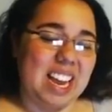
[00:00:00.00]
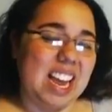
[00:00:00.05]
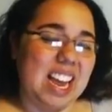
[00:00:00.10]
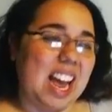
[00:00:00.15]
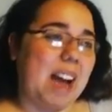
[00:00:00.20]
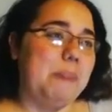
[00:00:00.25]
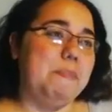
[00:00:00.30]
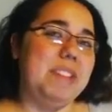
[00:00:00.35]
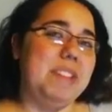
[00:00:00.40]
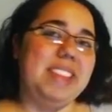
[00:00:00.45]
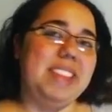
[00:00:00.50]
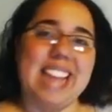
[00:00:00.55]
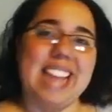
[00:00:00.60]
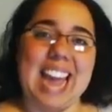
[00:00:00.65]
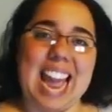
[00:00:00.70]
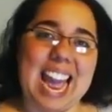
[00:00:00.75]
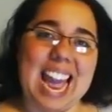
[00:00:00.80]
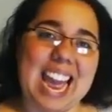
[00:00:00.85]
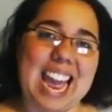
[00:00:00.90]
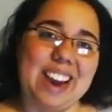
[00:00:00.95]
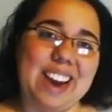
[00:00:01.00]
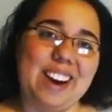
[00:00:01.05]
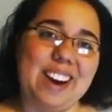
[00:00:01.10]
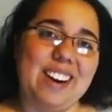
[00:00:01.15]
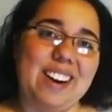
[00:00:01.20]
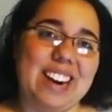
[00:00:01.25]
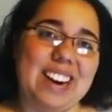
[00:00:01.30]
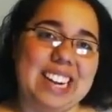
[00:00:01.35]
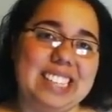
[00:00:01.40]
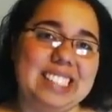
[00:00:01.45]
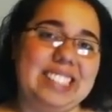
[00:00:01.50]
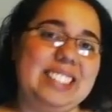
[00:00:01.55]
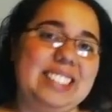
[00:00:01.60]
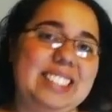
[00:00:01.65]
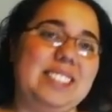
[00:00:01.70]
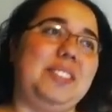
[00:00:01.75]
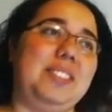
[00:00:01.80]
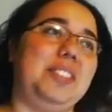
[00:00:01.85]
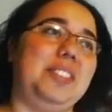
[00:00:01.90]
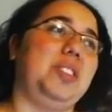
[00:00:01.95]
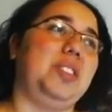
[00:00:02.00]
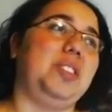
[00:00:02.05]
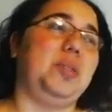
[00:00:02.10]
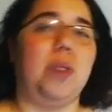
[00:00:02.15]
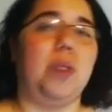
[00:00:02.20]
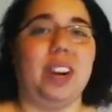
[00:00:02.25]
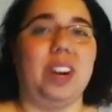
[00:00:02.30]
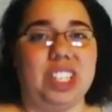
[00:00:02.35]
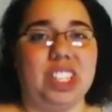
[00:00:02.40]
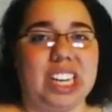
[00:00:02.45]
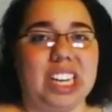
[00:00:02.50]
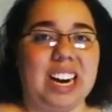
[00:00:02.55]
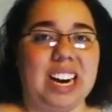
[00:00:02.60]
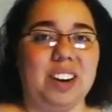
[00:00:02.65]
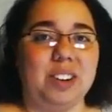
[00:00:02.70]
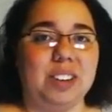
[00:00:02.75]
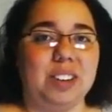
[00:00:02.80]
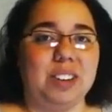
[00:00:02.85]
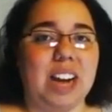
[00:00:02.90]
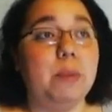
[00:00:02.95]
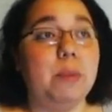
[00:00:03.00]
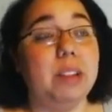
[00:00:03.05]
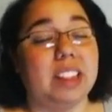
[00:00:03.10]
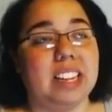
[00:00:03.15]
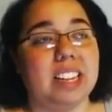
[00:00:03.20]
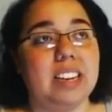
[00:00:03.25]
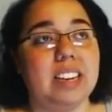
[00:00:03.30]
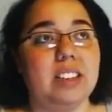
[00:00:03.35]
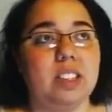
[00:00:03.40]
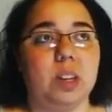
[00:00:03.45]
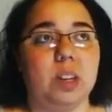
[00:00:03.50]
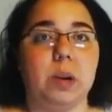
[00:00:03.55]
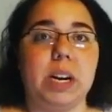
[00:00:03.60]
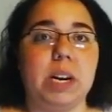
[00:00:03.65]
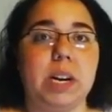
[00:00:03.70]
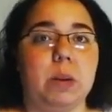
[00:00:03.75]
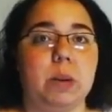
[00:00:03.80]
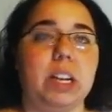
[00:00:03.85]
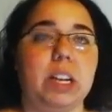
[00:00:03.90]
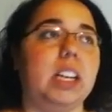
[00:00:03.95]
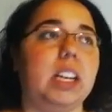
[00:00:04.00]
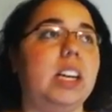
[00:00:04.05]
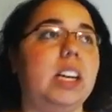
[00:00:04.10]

I'm in the air and stuff to just watch out. I would think so anyway.